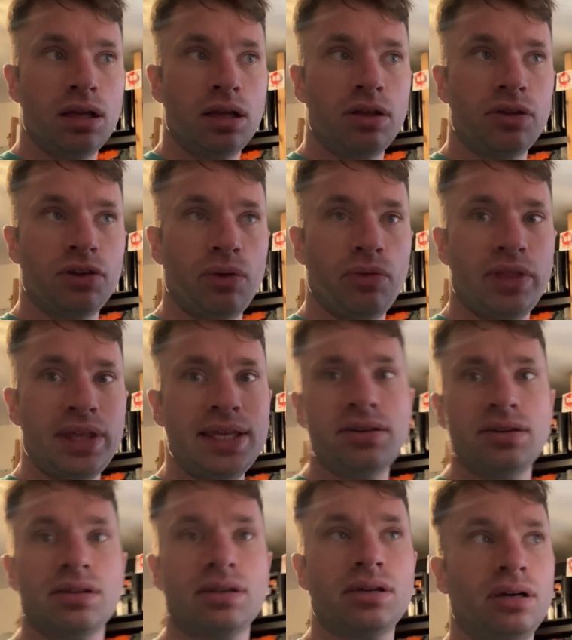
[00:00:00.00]
So
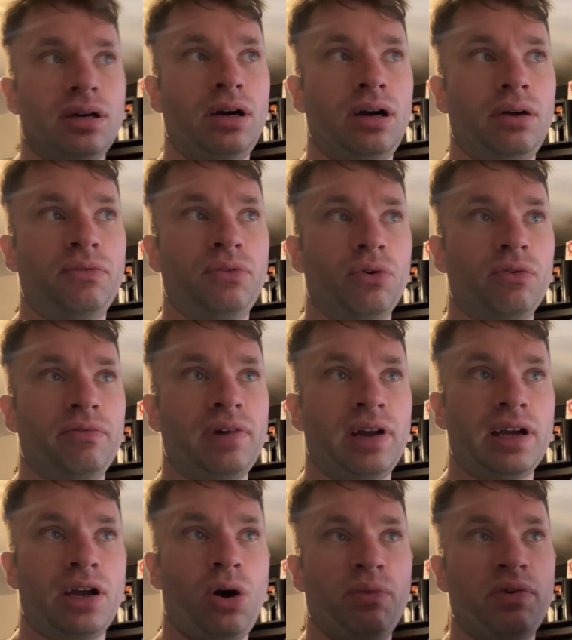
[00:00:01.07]
these are sort of like a
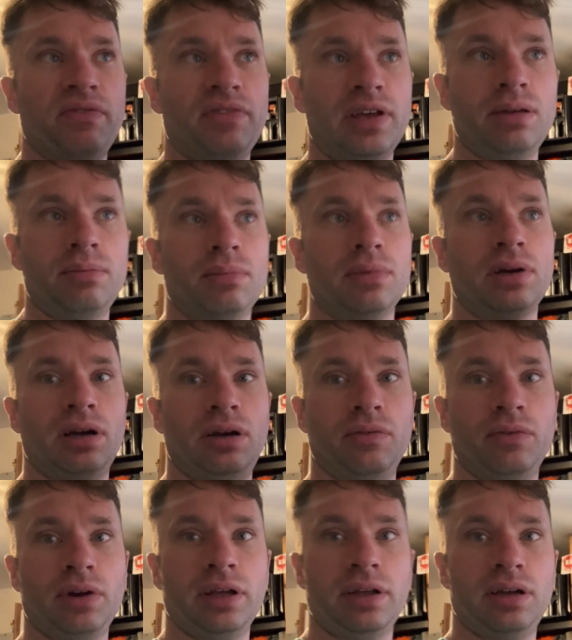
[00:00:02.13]
coffee theme,
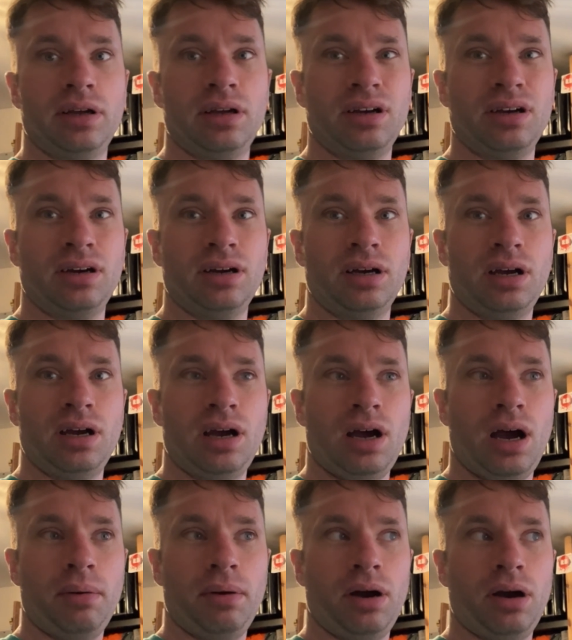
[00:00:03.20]
like
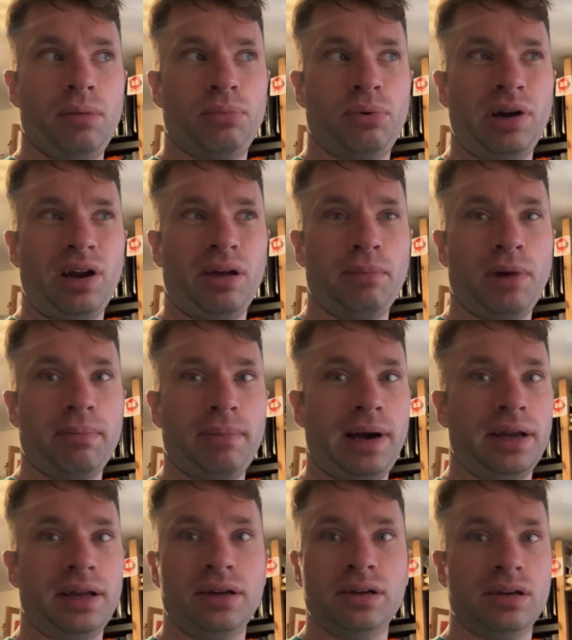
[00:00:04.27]
probably like
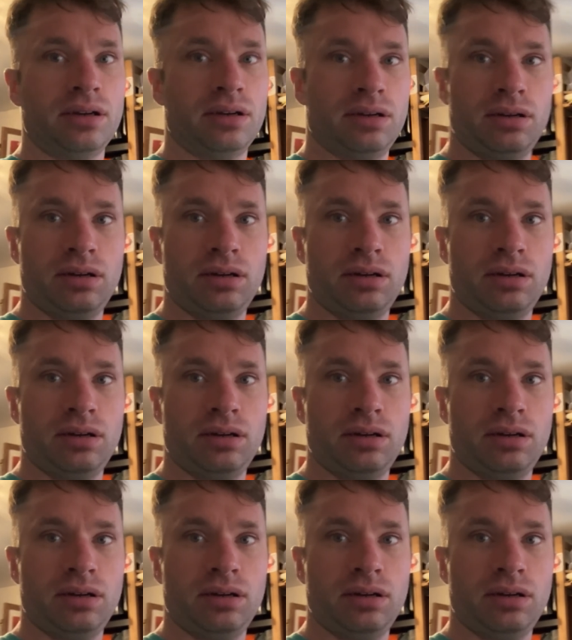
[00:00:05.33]
Mugman and